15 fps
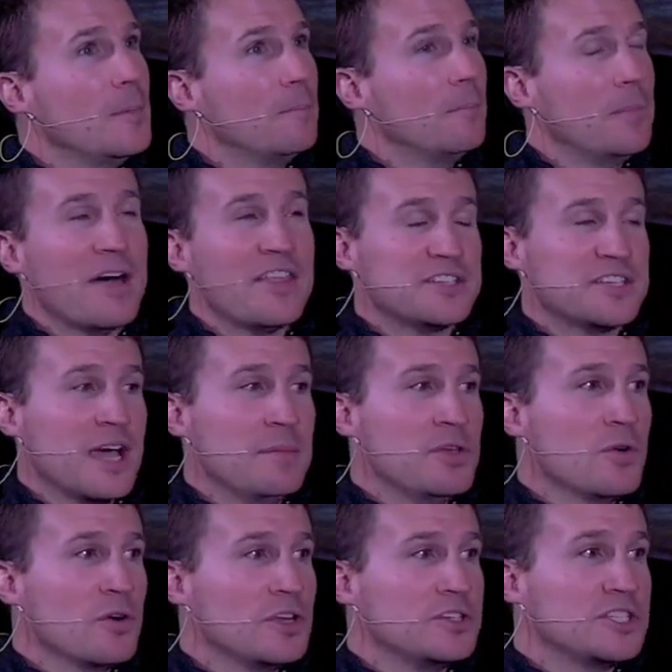But by the time you
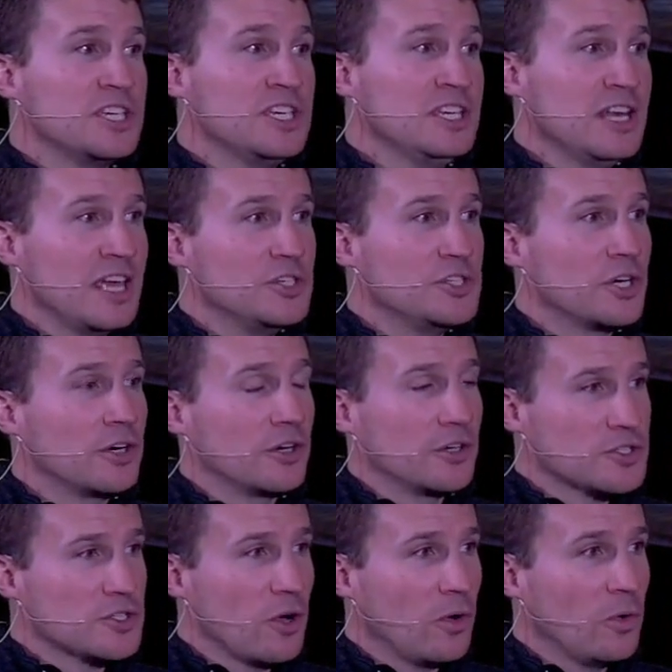were a teenager or
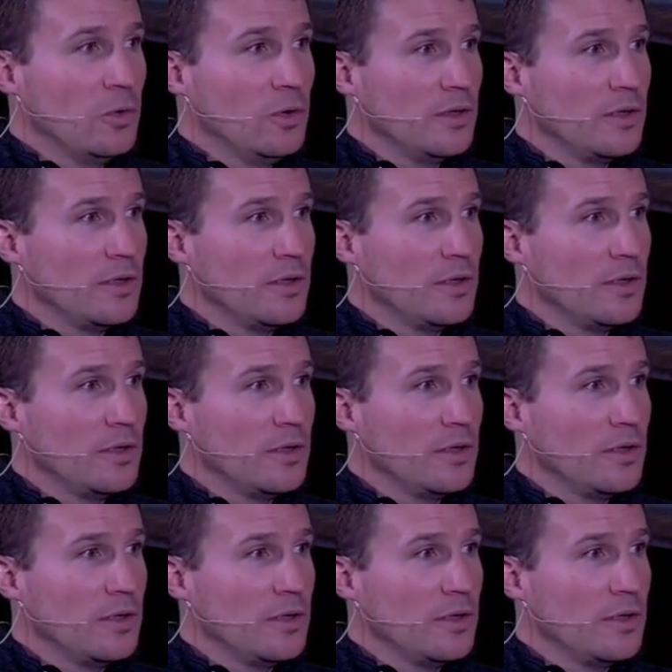so,